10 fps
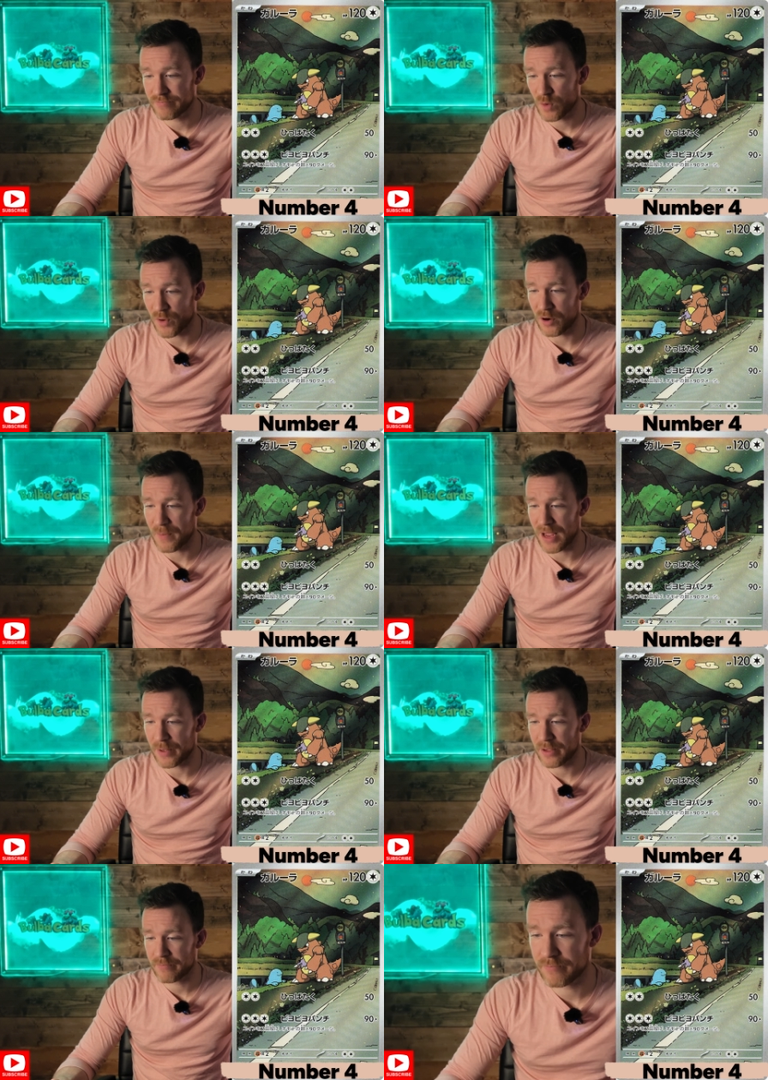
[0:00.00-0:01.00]
with her
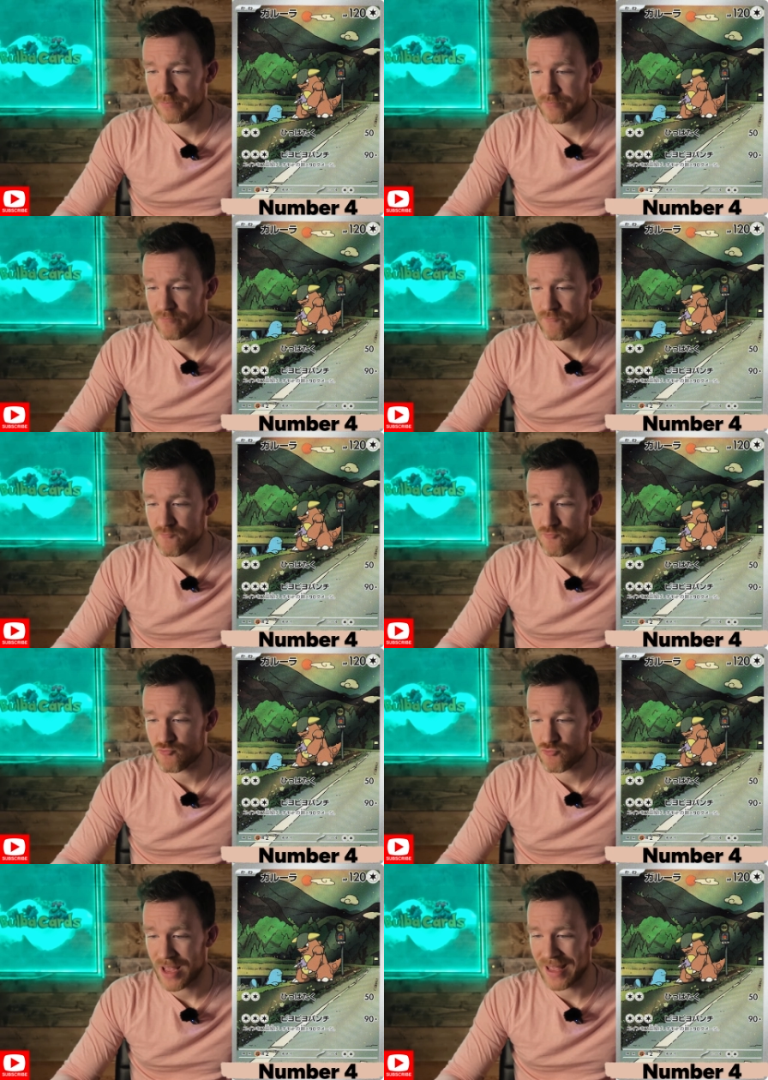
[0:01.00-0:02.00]
baby,
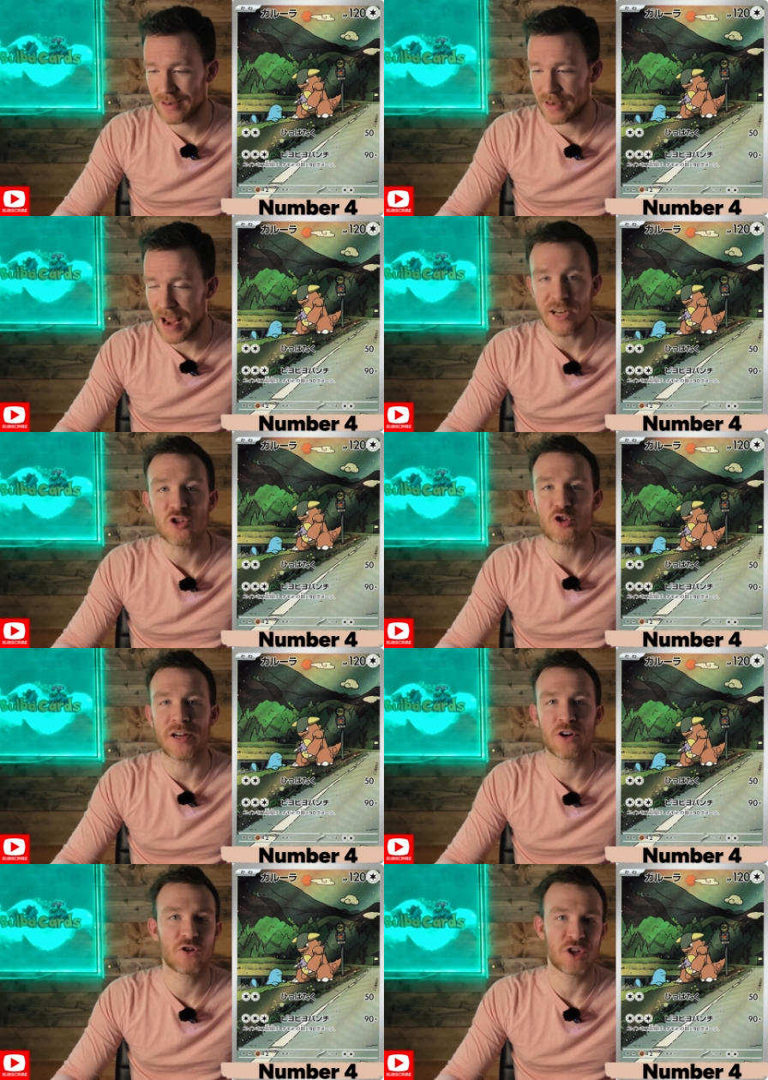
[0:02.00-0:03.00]
endangering
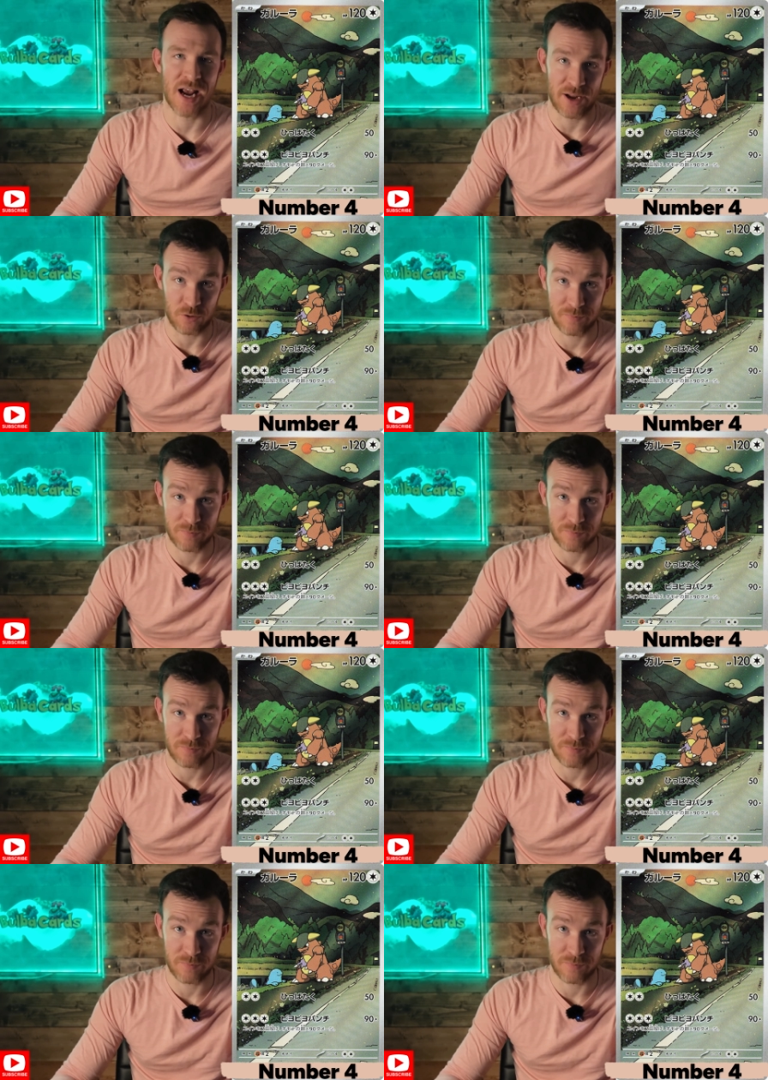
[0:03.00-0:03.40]
her child.